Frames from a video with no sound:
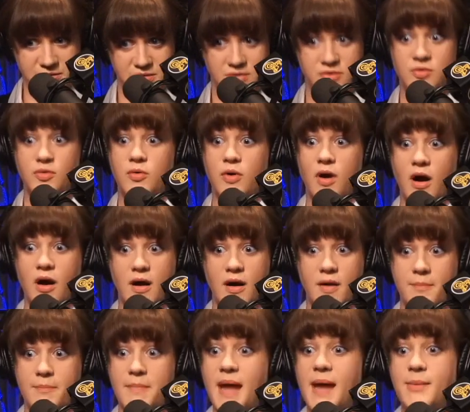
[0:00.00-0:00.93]
who are
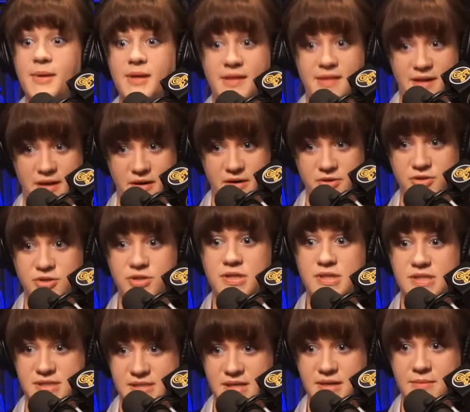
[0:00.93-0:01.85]
maybe there
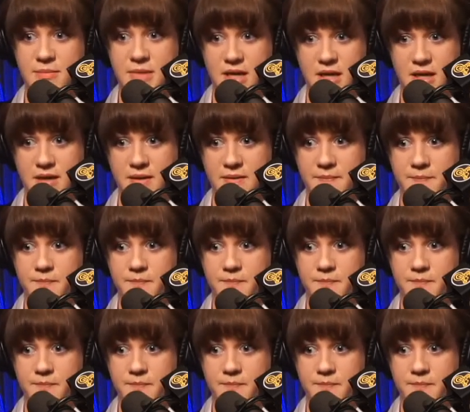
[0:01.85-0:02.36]
to see me.